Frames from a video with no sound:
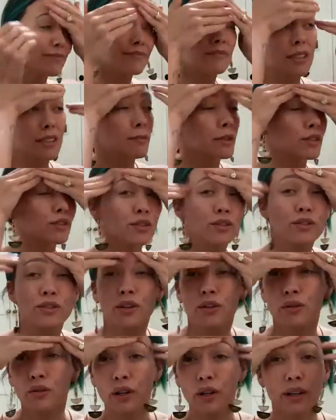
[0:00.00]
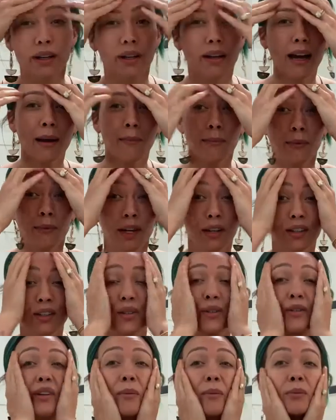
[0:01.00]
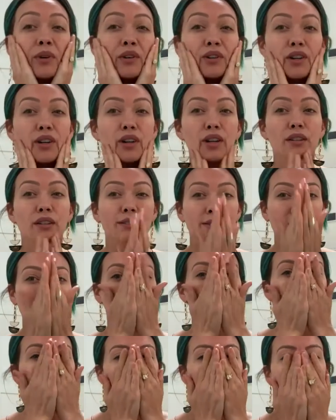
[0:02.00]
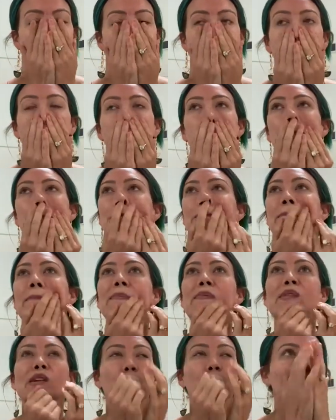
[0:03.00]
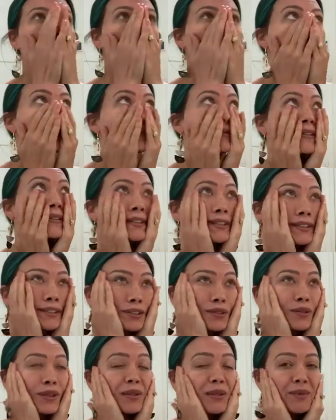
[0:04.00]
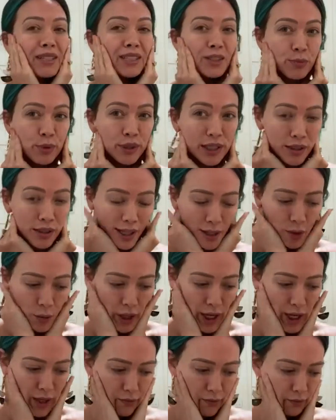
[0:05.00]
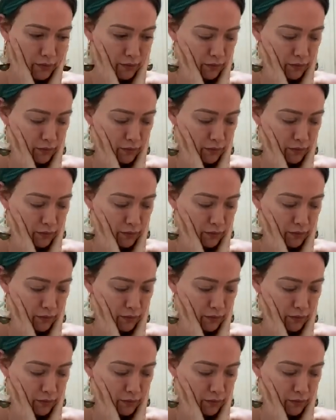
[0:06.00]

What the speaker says: It smells so good. I'm a cucumber girl, so I really enjoy this cream, and it's pretty lightweight.